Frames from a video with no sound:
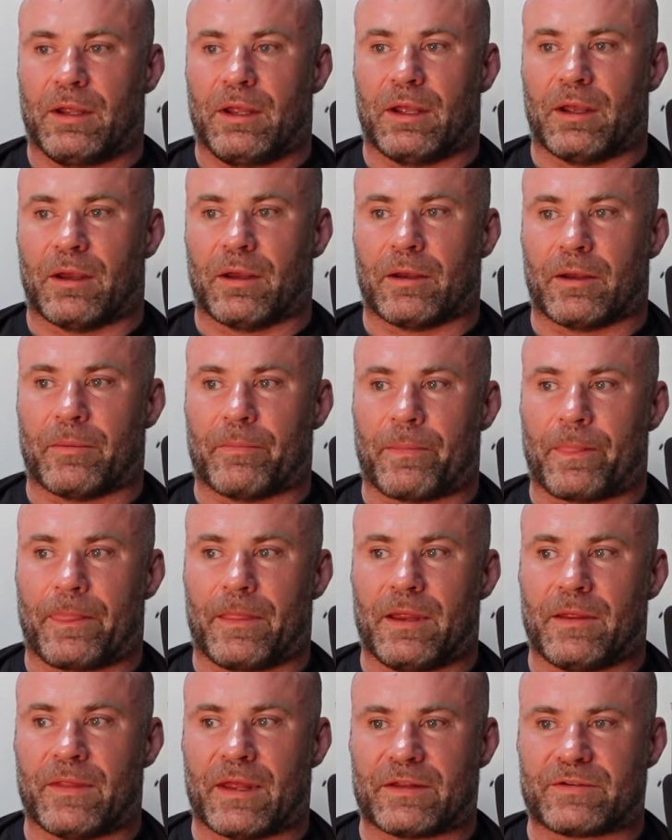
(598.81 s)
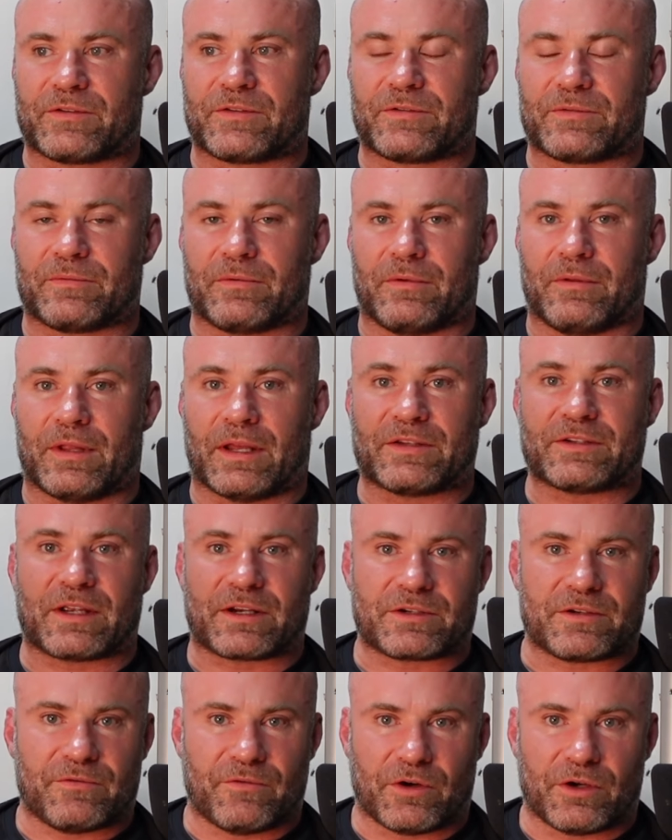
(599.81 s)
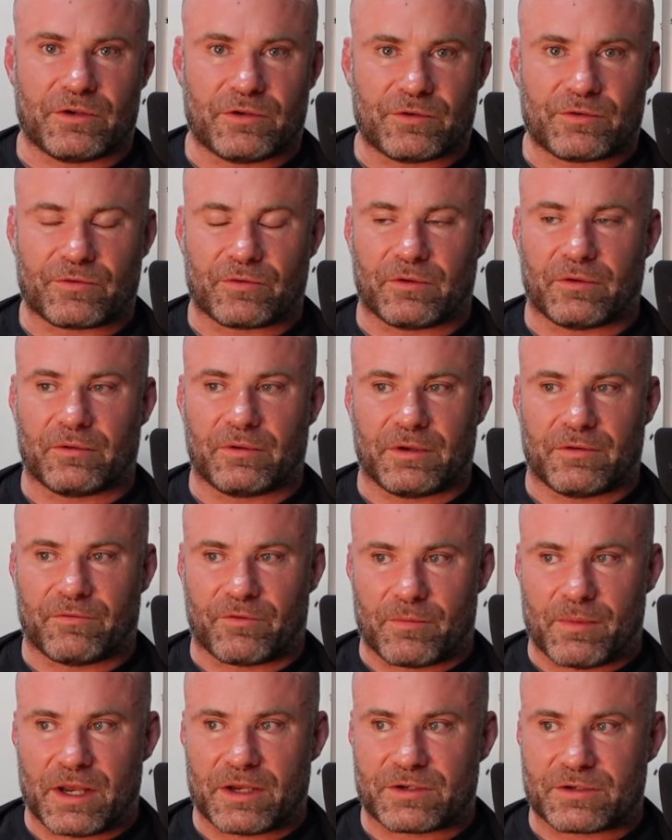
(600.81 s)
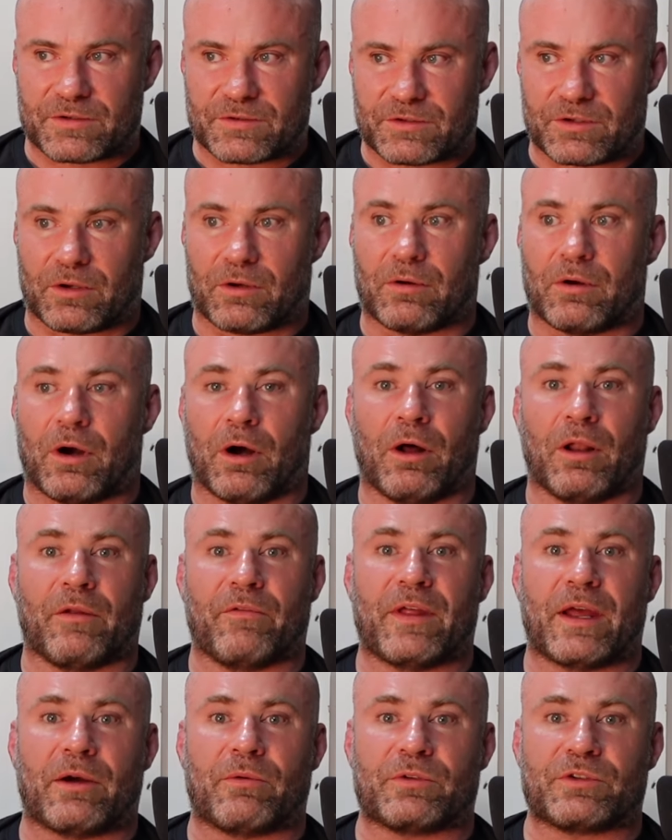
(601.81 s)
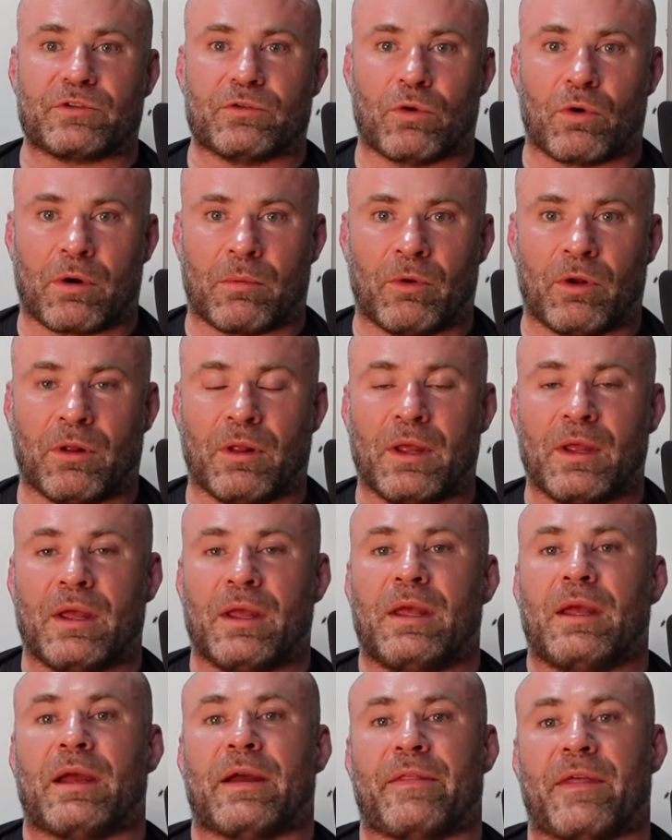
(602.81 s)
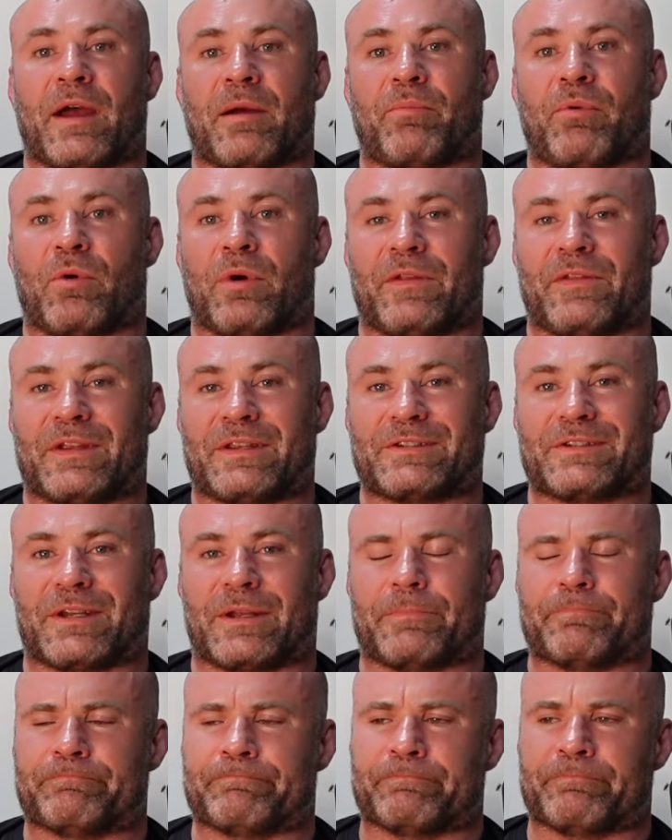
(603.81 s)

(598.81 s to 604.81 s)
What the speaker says: And that's actually very useful information. So all of that was normal. At that point, they said,